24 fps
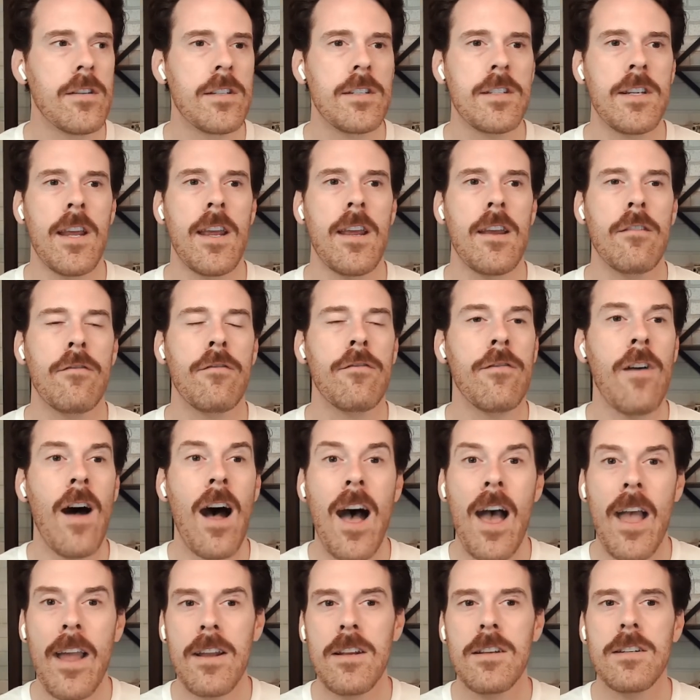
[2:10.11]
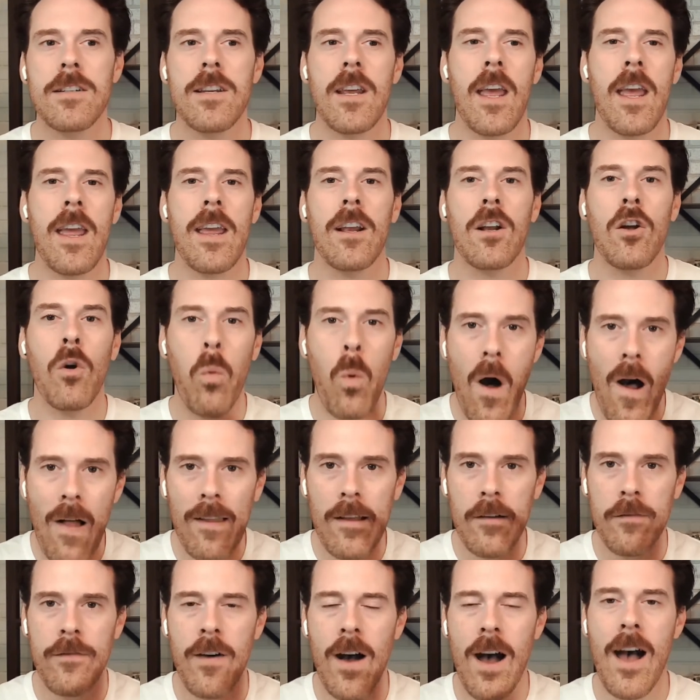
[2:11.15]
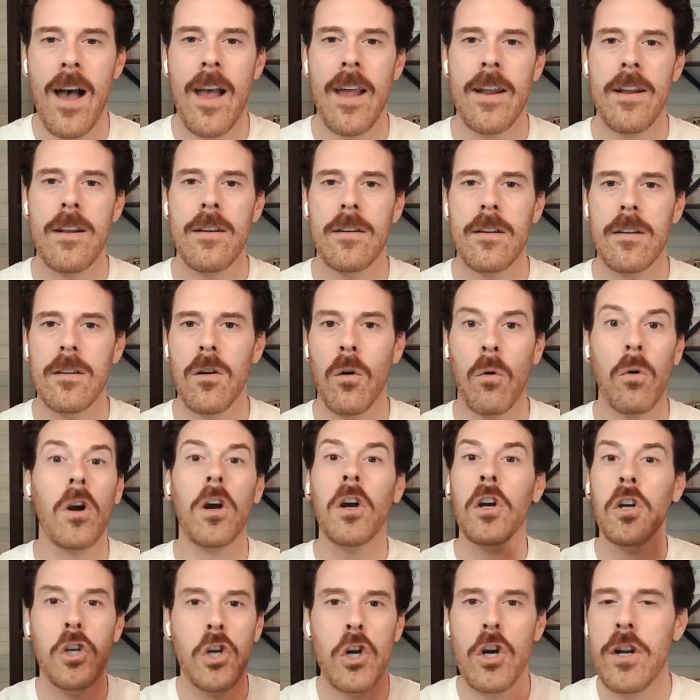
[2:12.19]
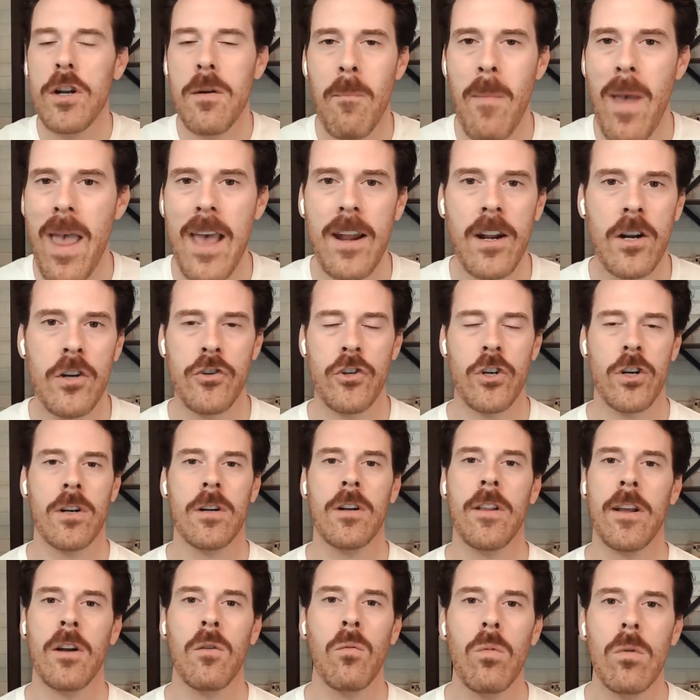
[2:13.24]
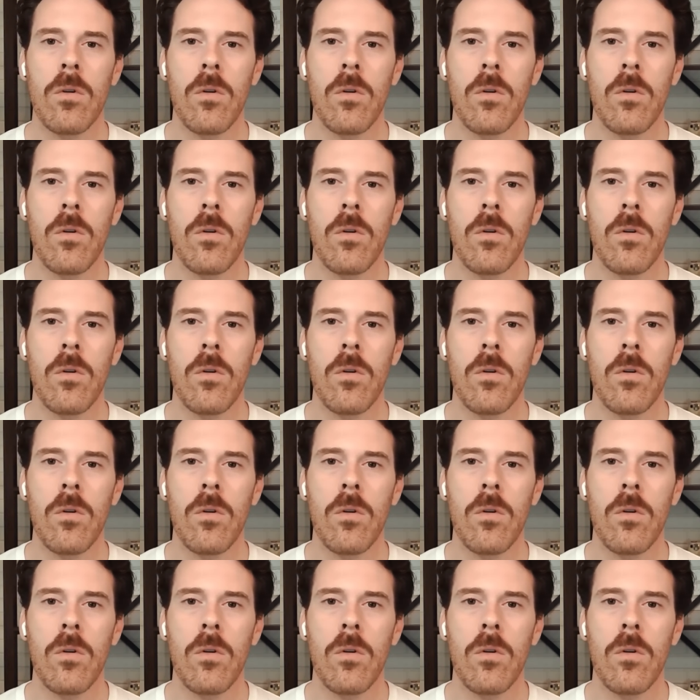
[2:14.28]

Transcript: say, find a qualified or a good manager, like,